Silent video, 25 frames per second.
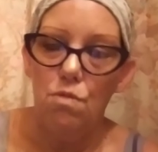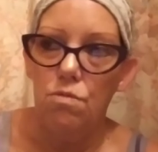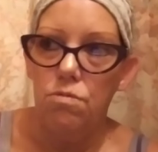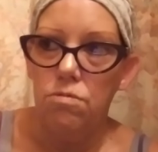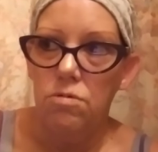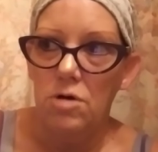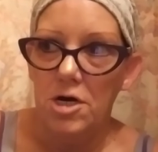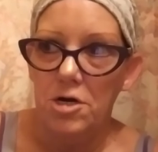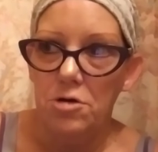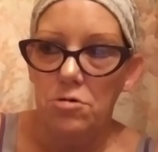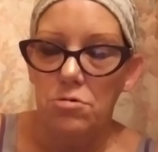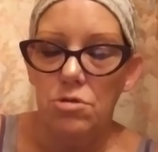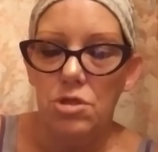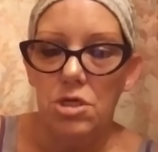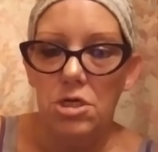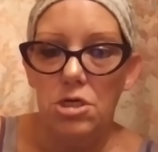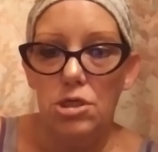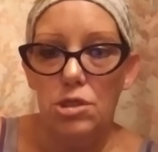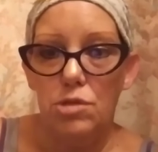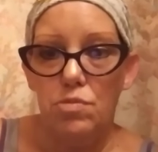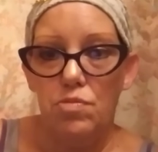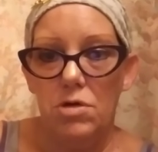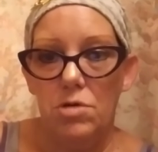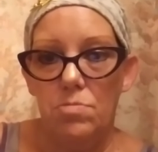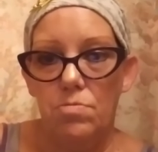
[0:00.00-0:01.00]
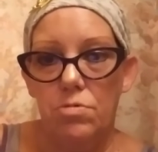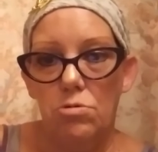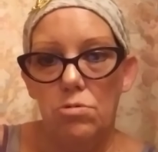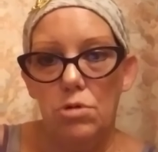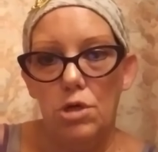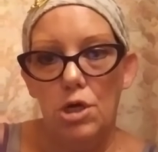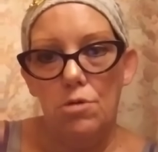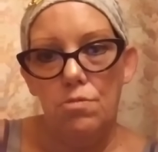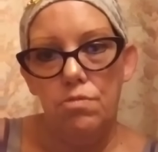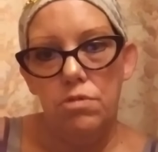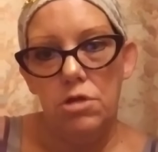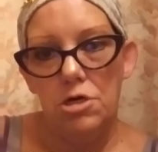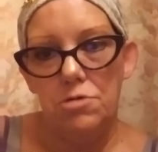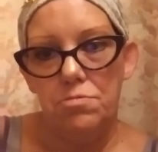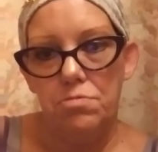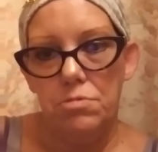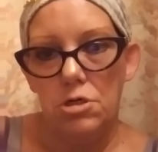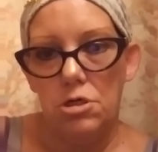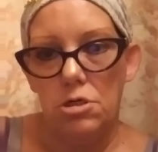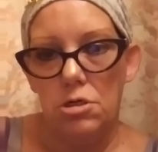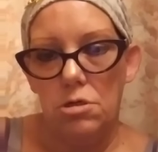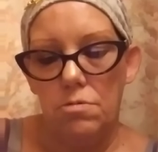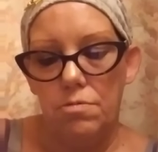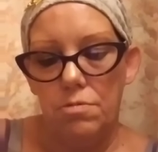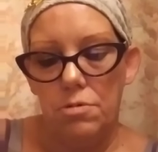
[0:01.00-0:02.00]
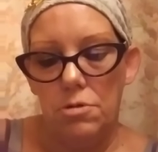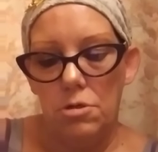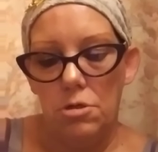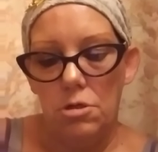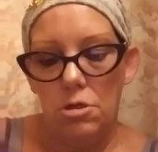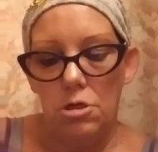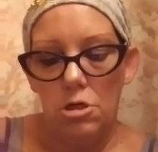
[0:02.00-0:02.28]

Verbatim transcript: where these people have left off